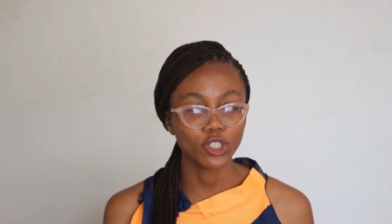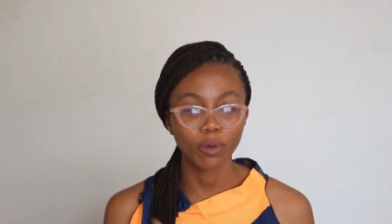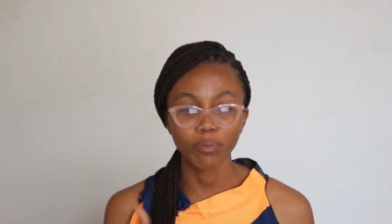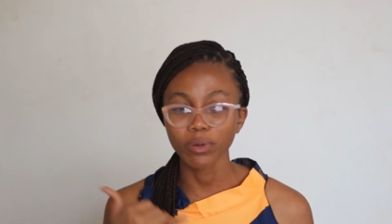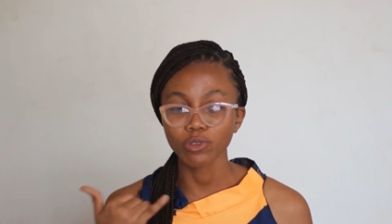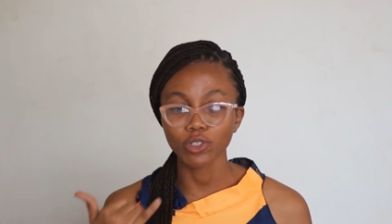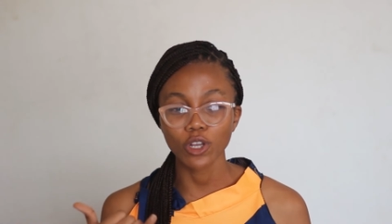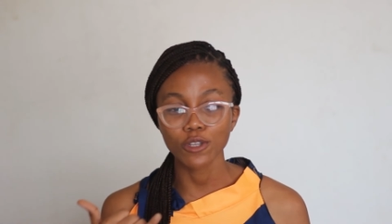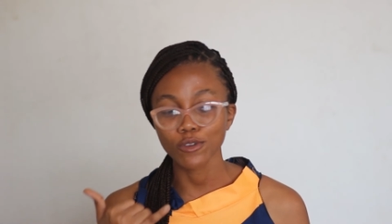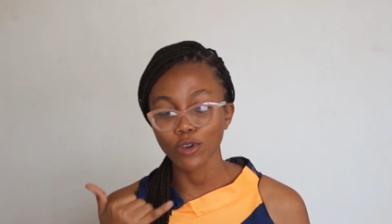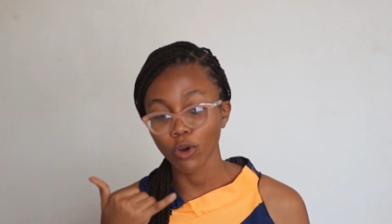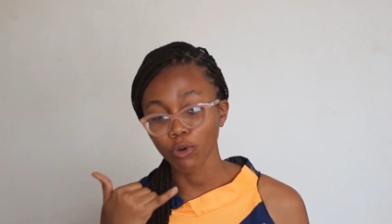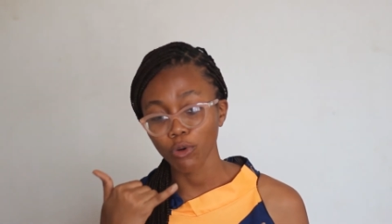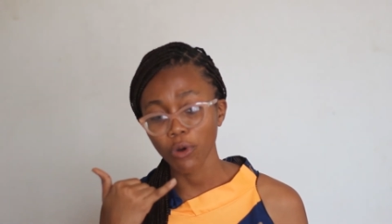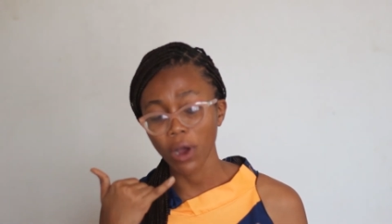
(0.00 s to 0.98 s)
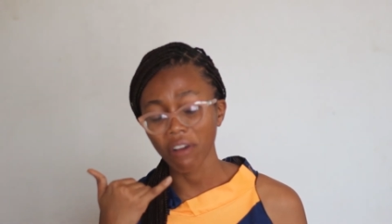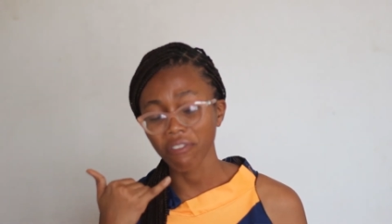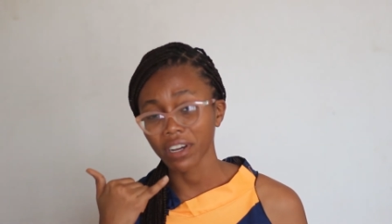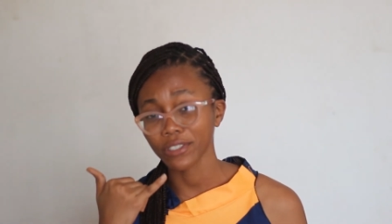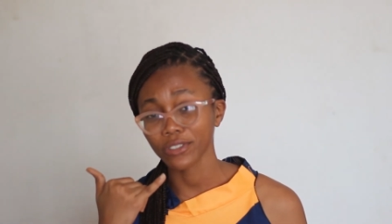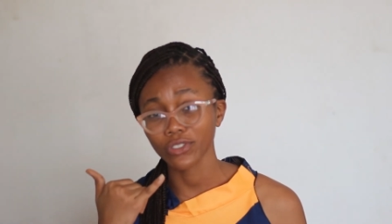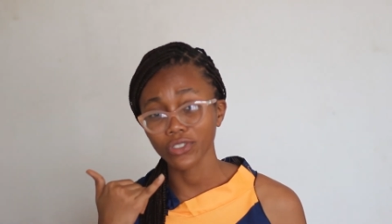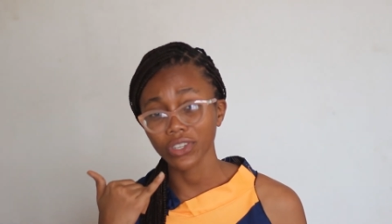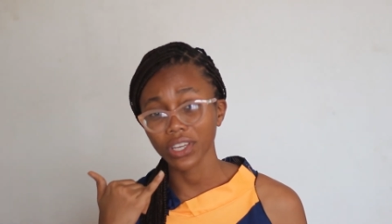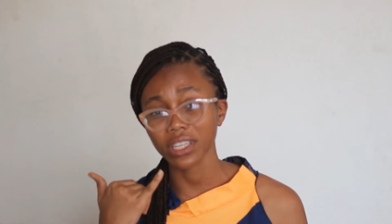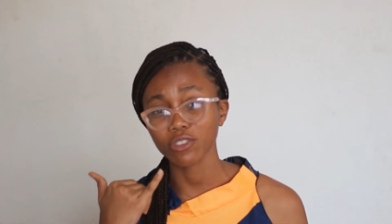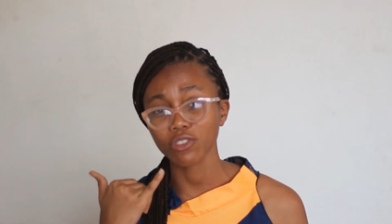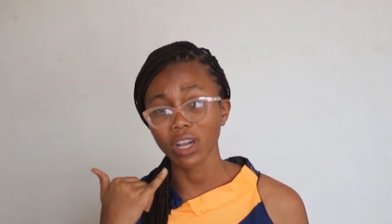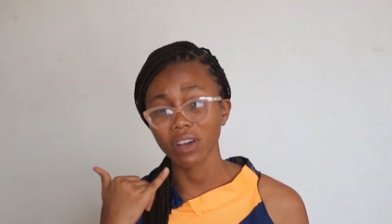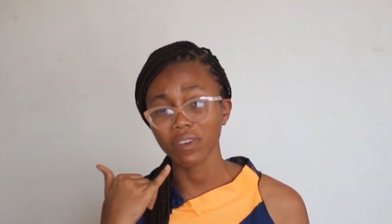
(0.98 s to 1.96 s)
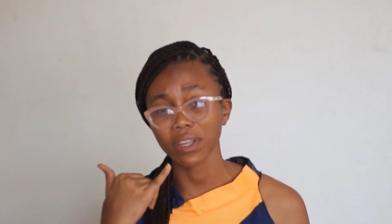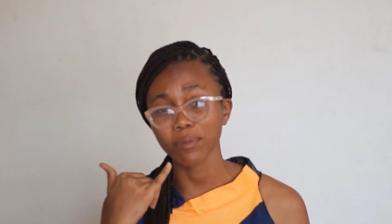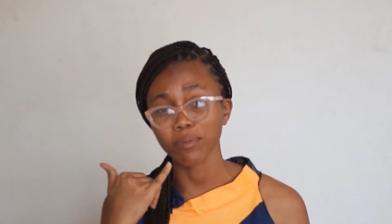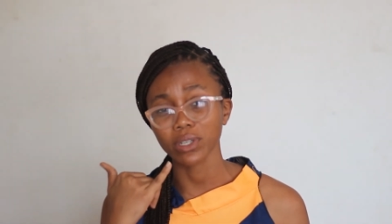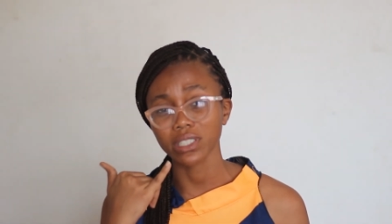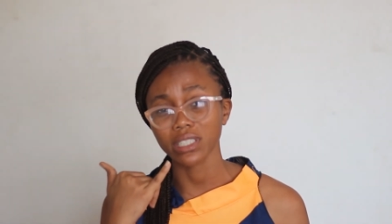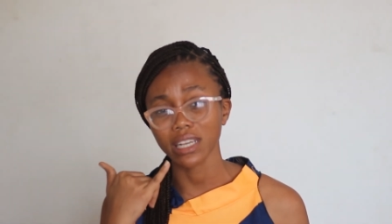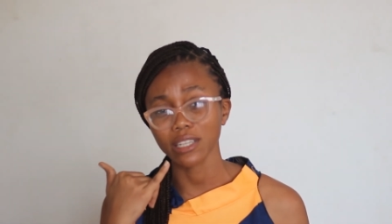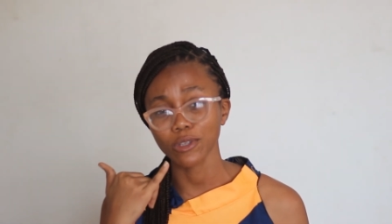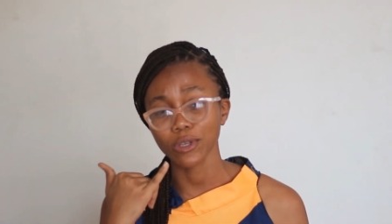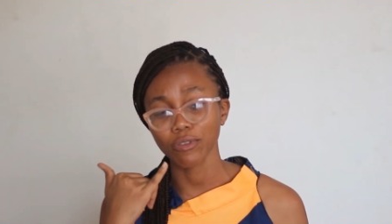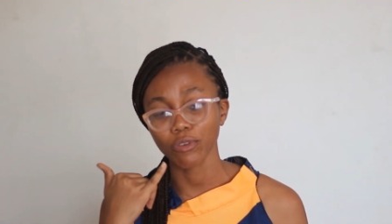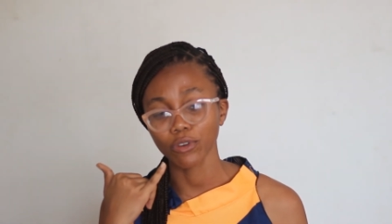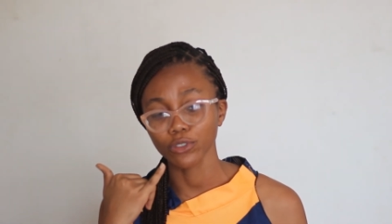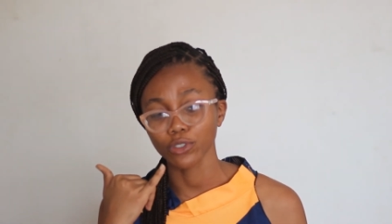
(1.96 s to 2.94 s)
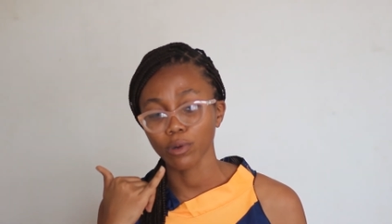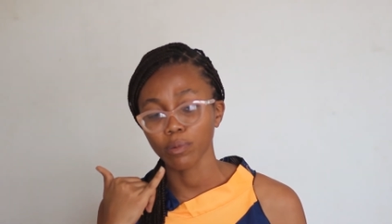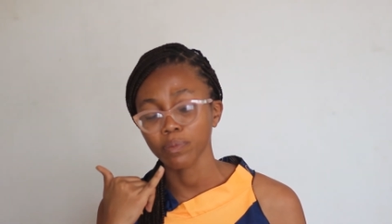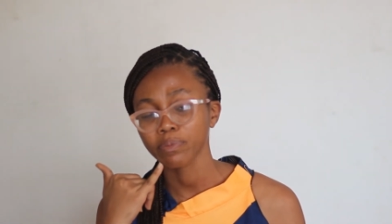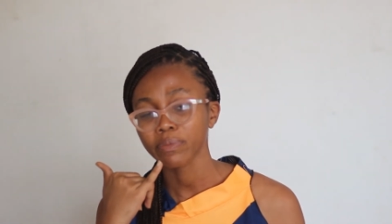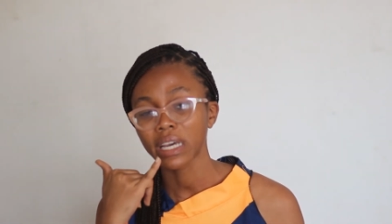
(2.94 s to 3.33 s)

Some people just call, oh Alpha, do you have anybody that is looking for a job?